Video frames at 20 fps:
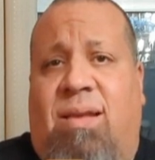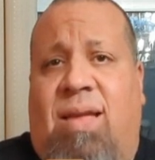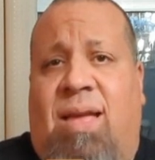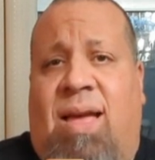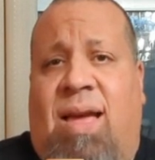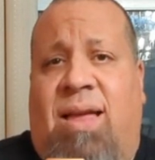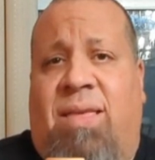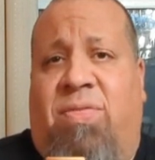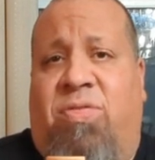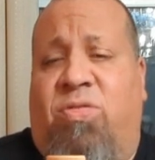
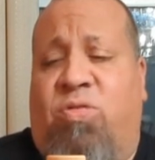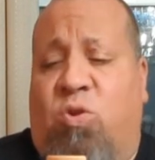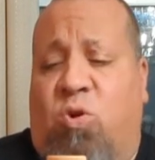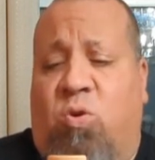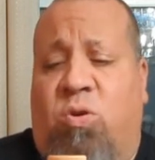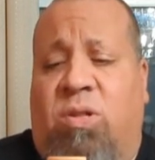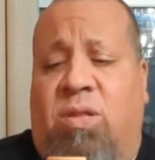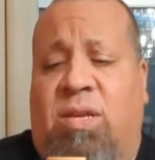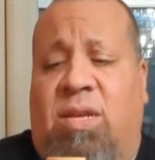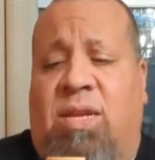I
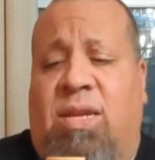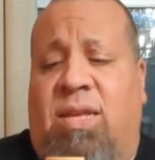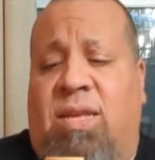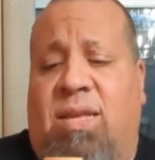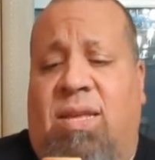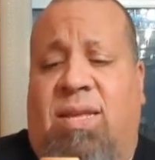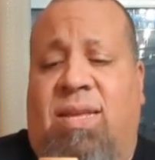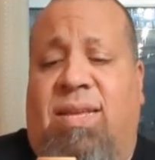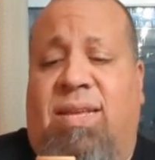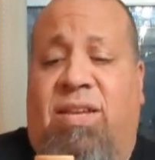thoroughly
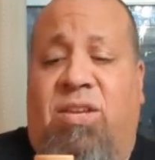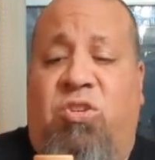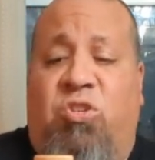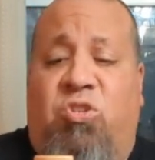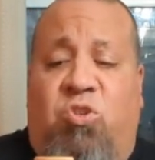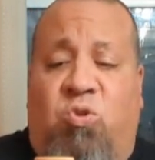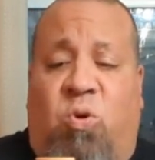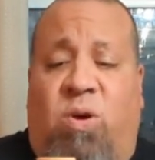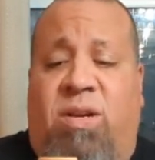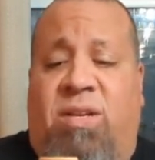
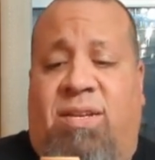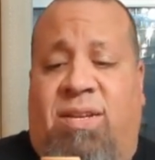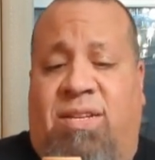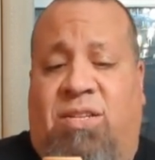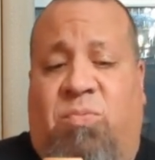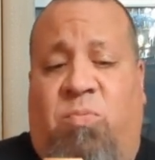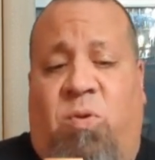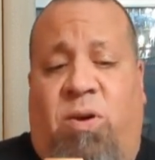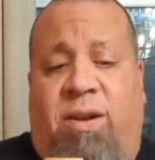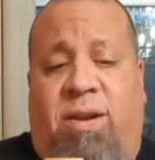enjoyed
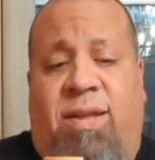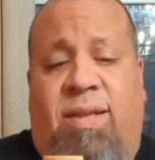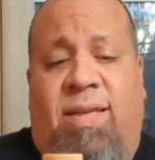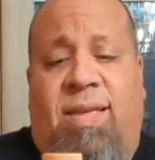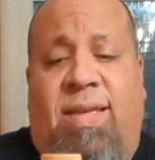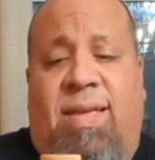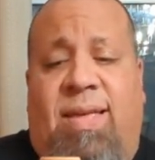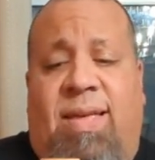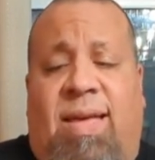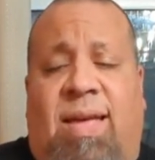this one.
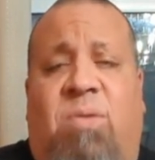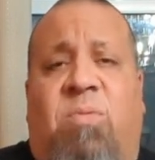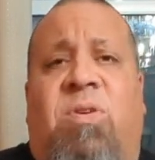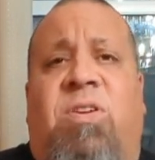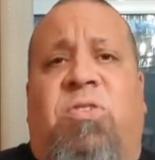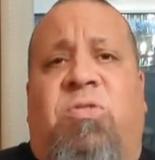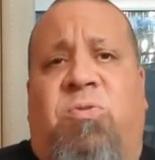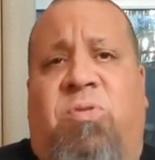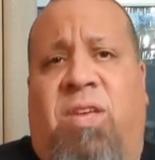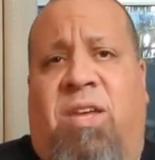What
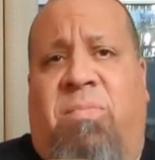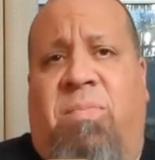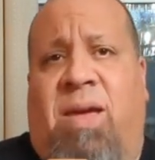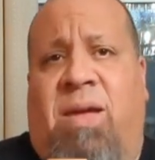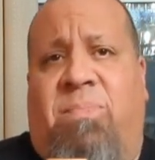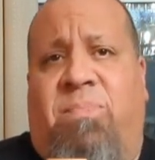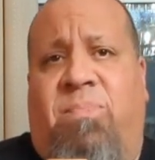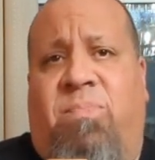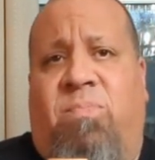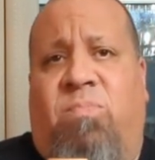did you think, babe?